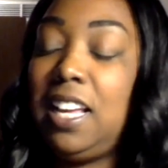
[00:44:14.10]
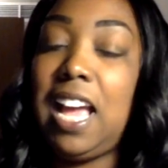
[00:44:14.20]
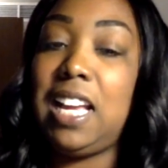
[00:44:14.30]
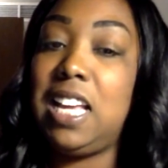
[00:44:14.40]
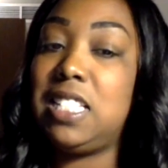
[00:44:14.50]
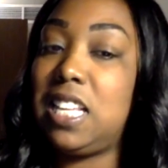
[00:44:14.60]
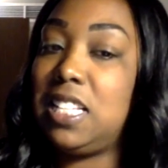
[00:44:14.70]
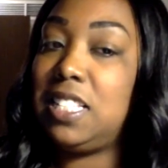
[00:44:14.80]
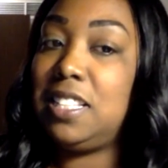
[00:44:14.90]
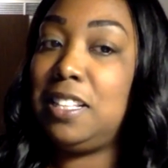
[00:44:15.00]
I guess
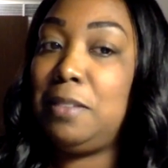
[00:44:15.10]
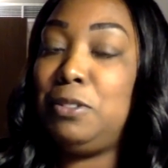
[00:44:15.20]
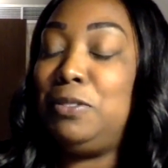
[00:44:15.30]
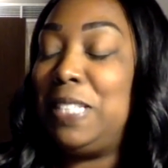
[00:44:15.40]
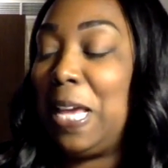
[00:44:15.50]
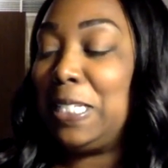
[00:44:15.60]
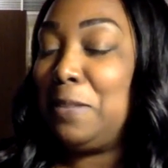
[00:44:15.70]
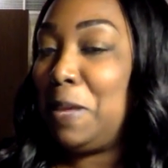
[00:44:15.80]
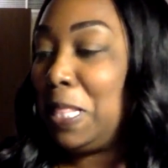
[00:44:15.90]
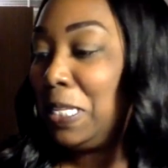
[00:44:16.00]
because the boo texted
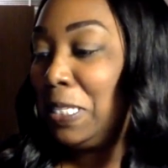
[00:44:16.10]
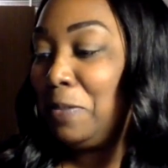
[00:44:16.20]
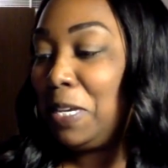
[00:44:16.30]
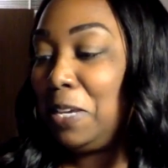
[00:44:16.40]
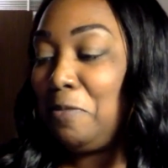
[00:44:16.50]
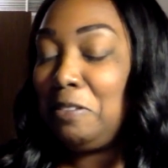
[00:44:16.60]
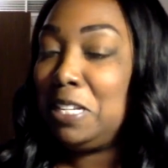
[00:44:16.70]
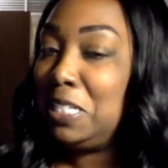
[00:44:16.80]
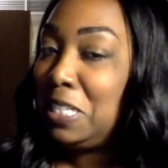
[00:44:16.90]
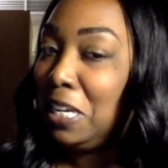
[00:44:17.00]
me. Let's see what he wants.
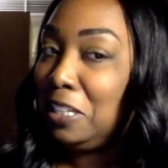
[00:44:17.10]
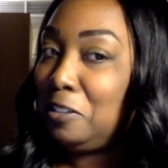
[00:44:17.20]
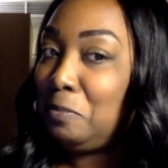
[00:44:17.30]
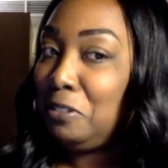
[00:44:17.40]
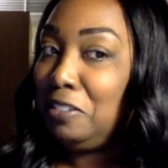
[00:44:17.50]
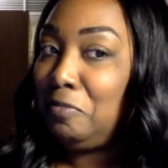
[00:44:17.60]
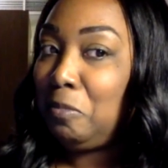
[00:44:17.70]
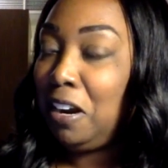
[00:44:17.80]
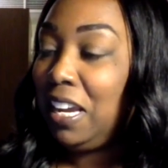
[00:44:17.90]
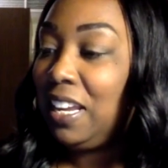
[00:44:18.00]
Let's take a little brief
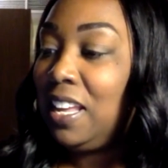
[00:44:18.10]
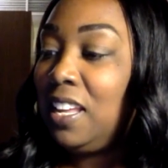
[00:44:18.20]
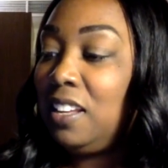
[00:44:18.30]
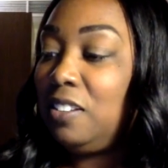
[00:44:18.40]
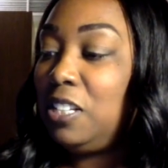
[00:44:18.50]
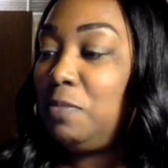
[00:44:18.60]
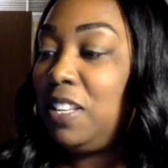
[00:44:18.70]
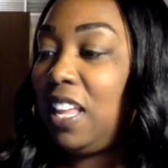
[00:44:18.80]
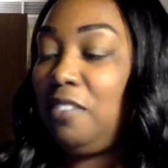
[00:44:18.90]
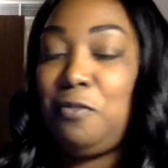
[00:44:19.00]
break. It's been
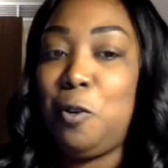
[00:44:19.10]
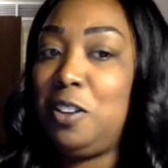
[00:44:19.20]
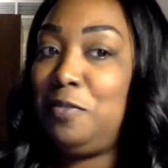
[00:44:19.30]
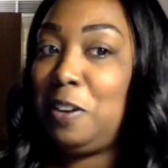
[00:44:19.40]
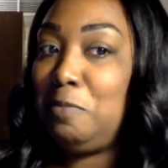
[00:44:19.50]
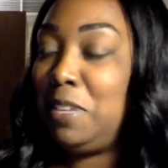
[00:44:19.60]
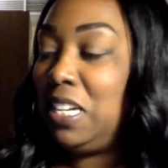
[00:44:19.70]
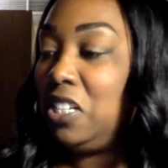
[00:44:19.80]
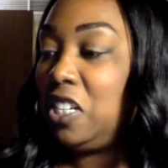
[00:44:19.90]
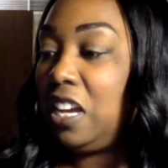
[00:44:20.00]
like 45
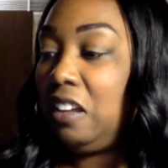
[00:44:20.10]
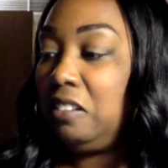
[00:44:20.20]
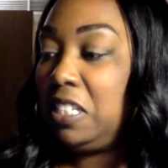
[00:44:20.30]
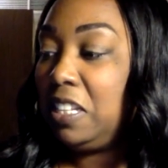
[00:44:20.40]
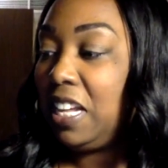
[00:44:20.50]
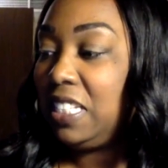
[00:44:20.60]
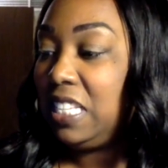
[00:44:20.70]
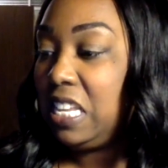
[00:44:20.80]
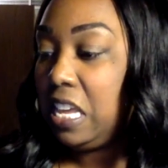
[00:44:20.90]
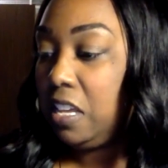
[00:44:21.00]
minutes, y'all. It's been like
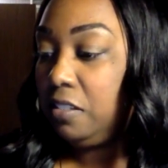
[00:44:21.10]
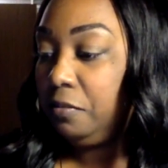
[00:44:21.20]
10.